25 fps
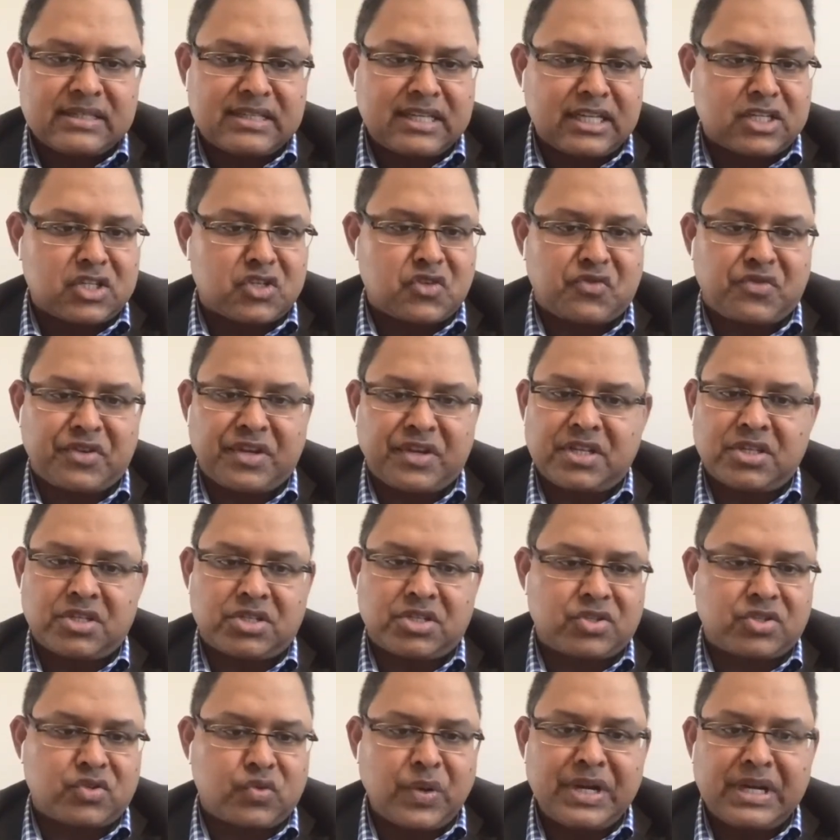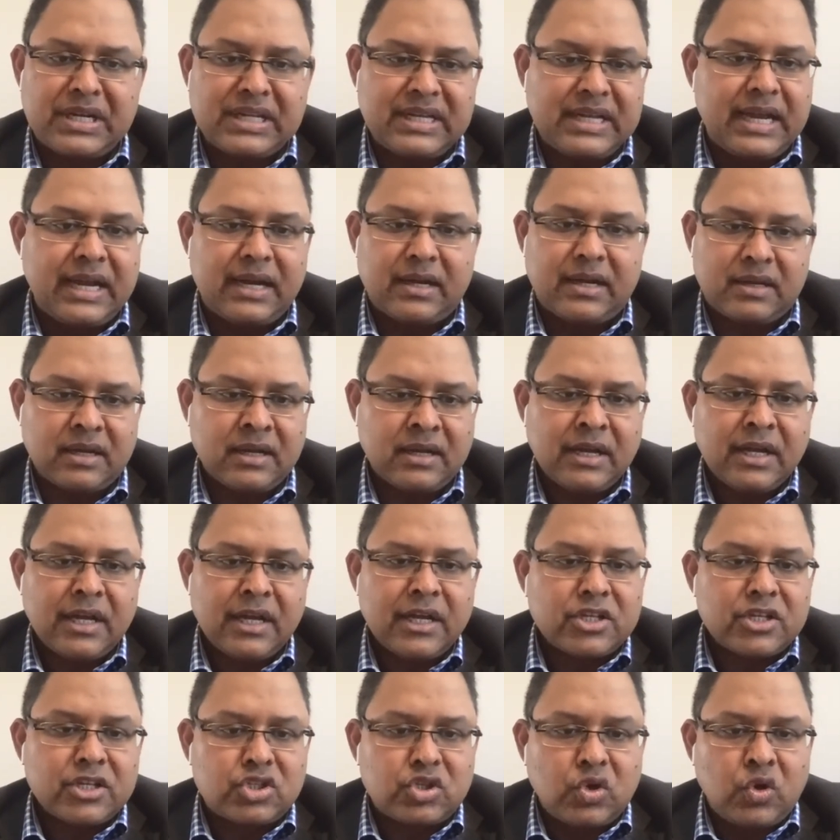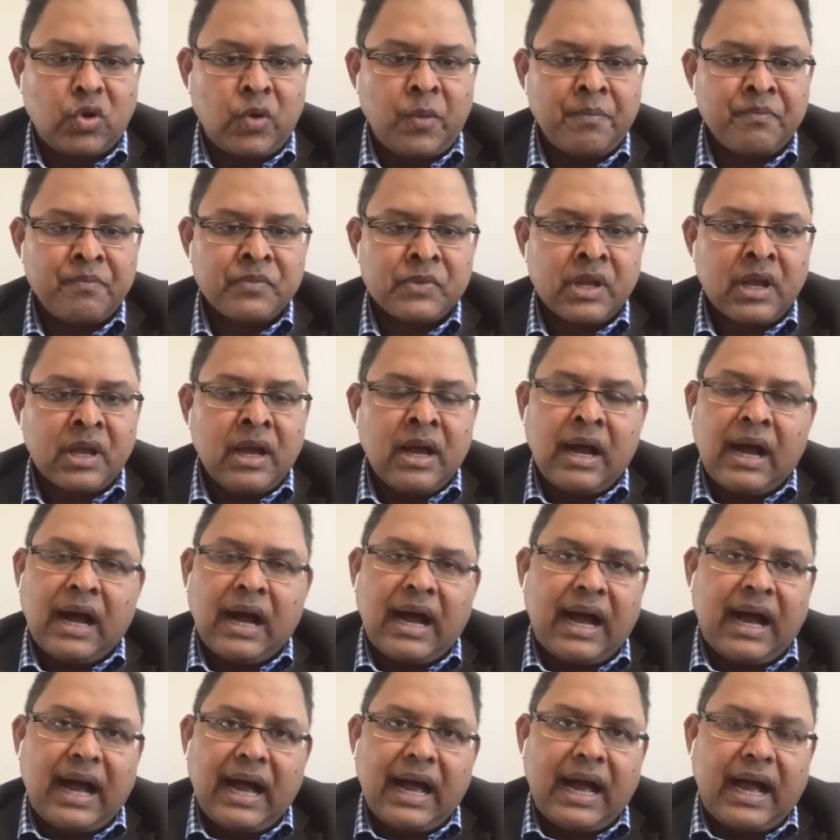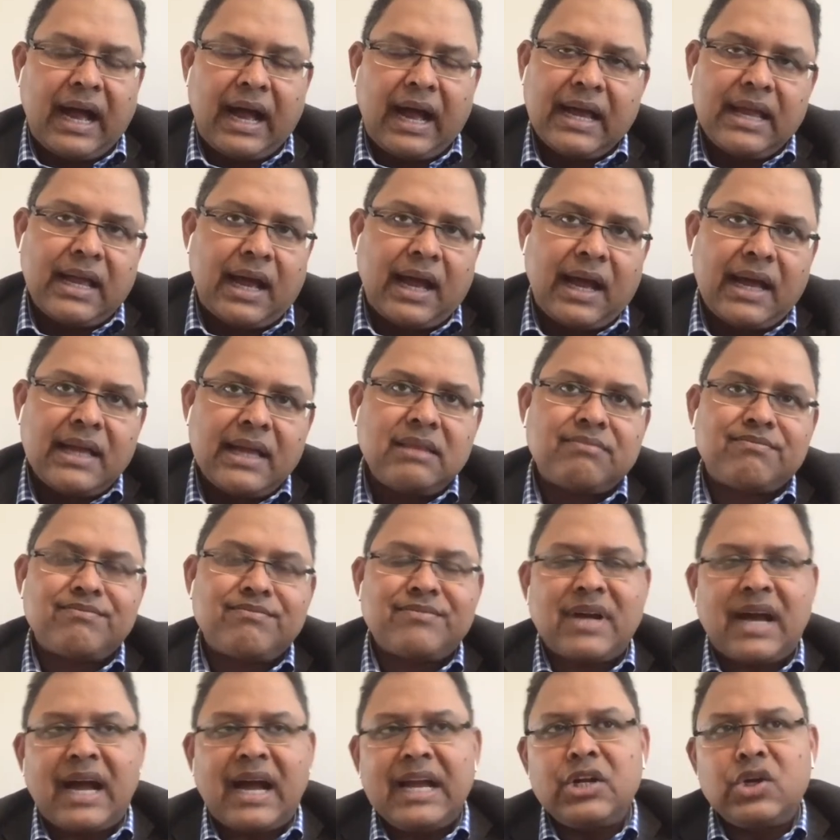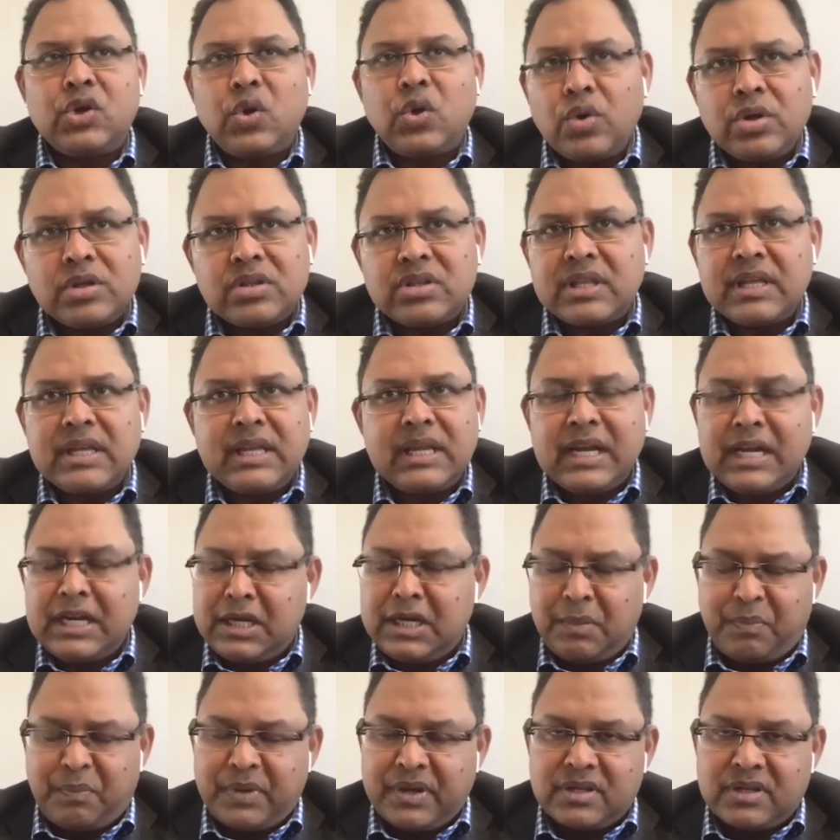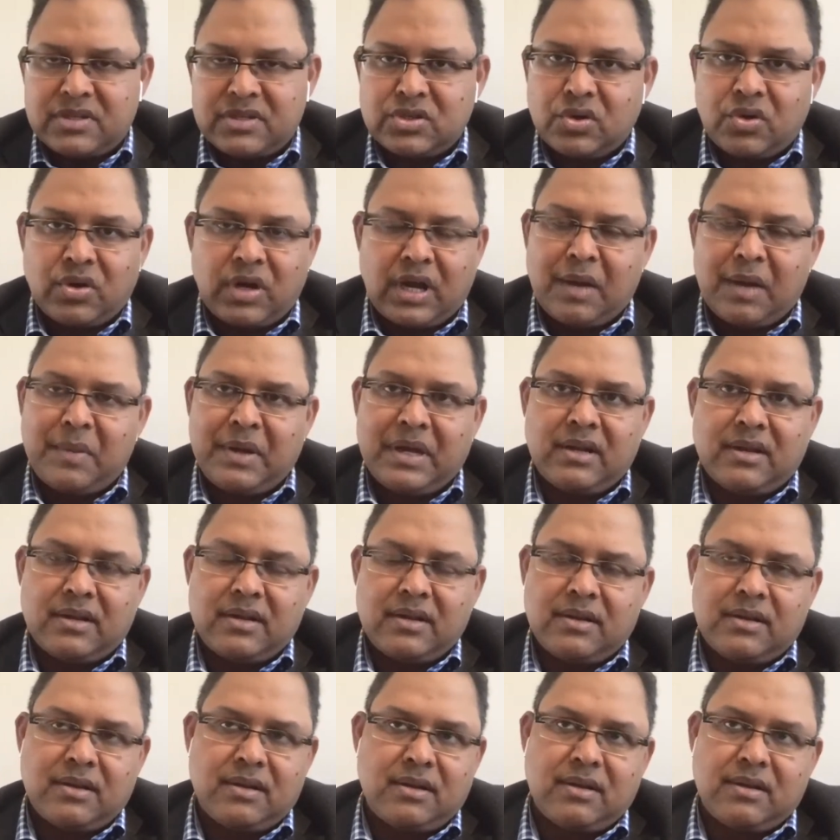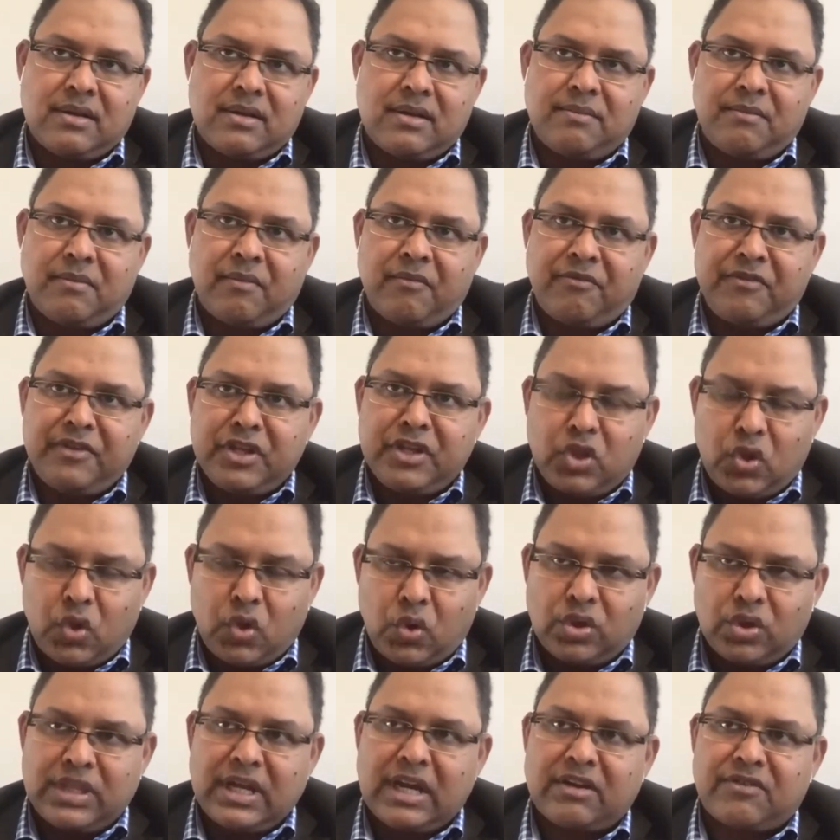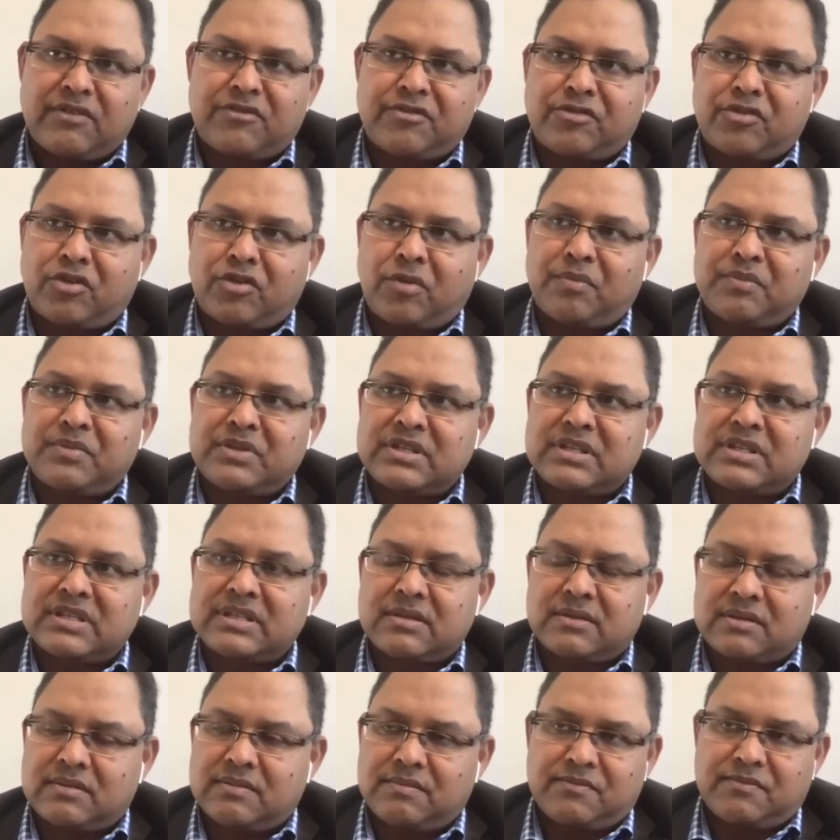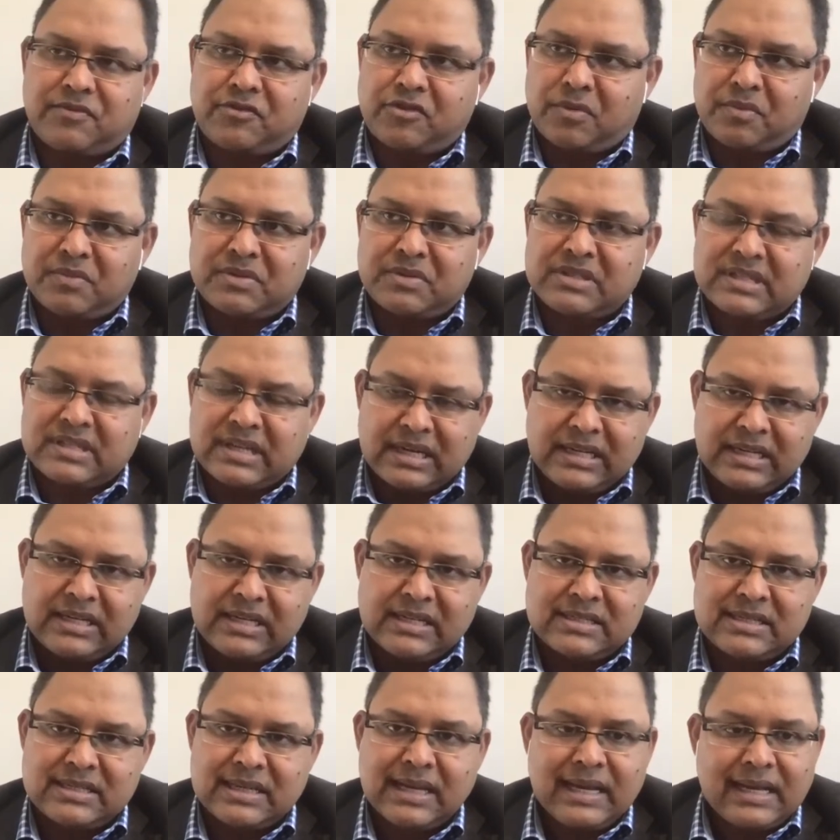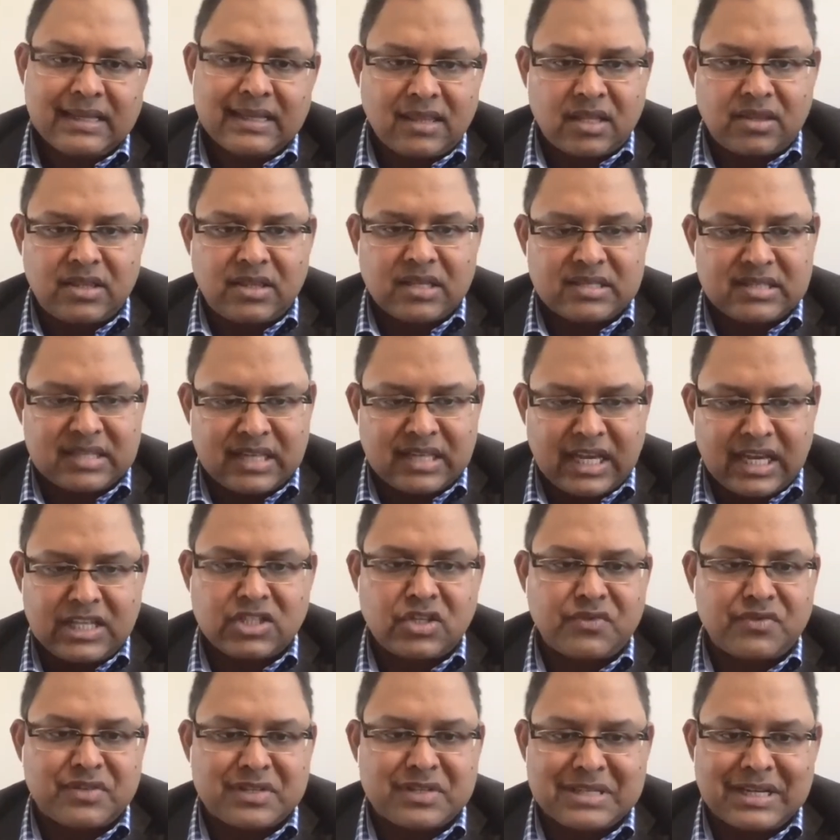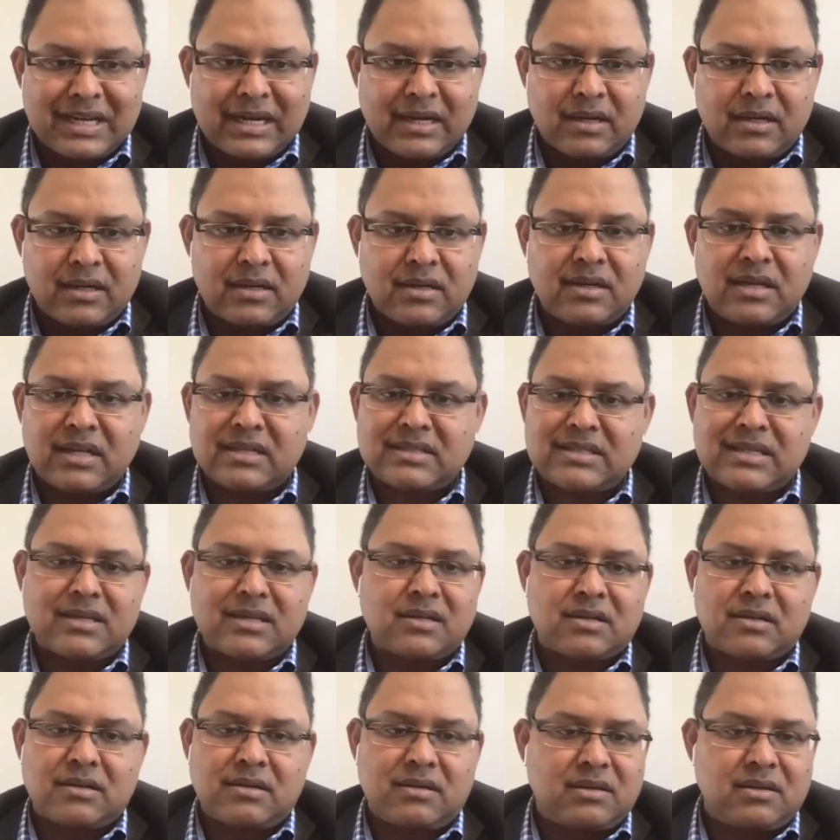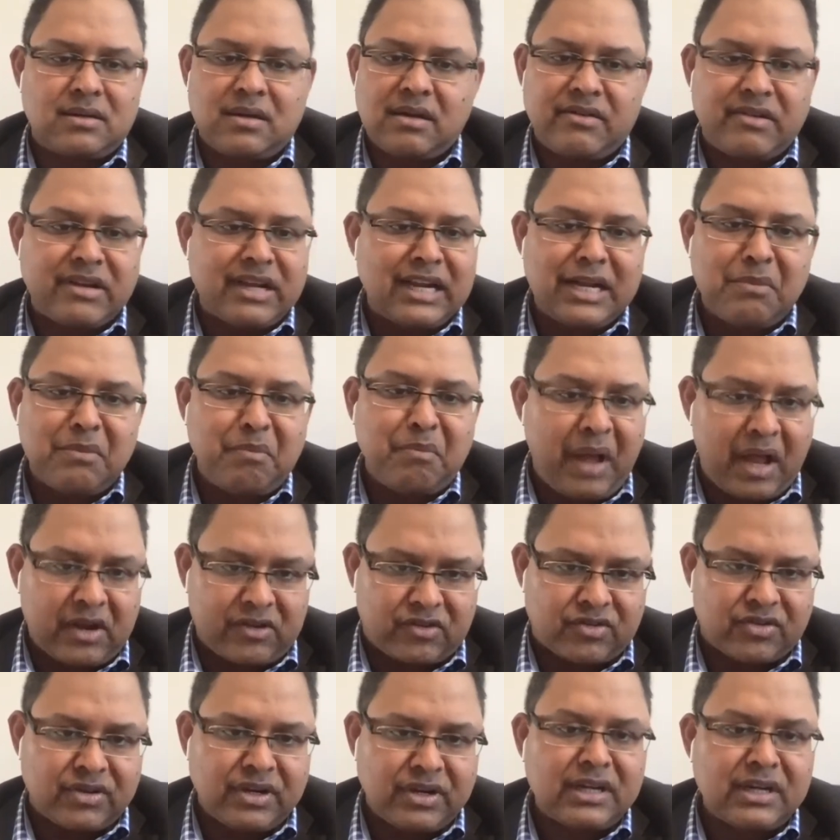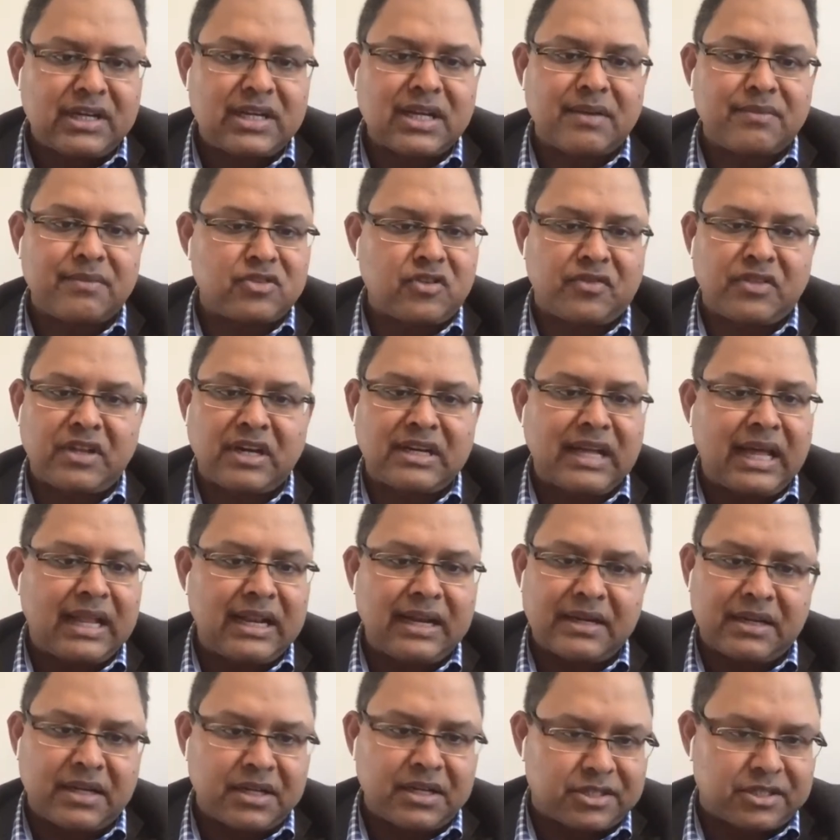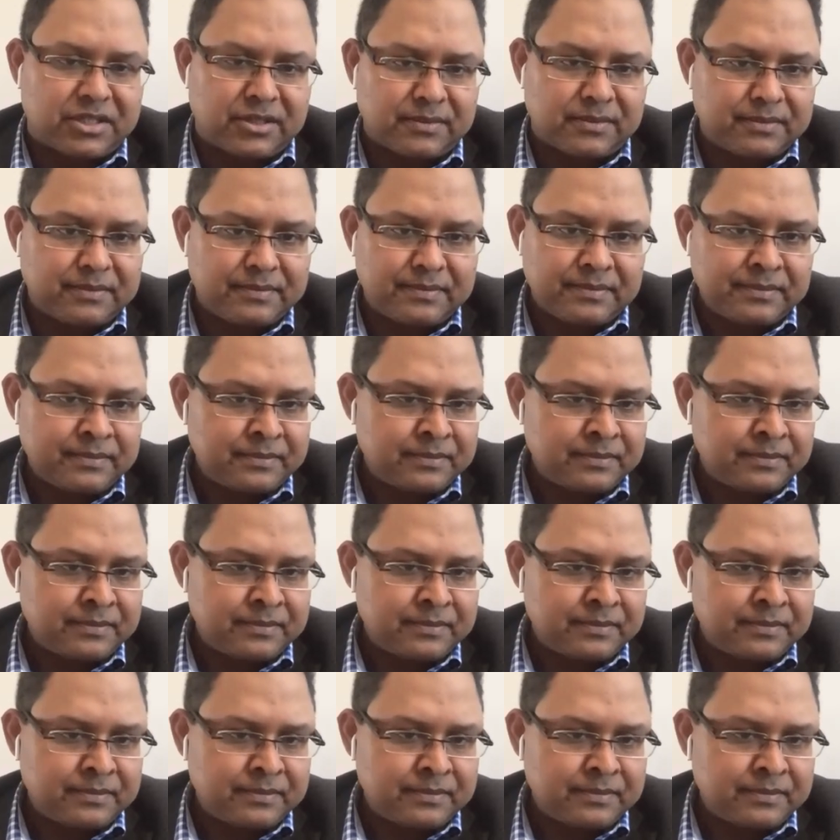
a 6 french 28 so i i i don't think it depends so i mean we know that from from studies that the size of stent doesn't really matter in terms of the dilatation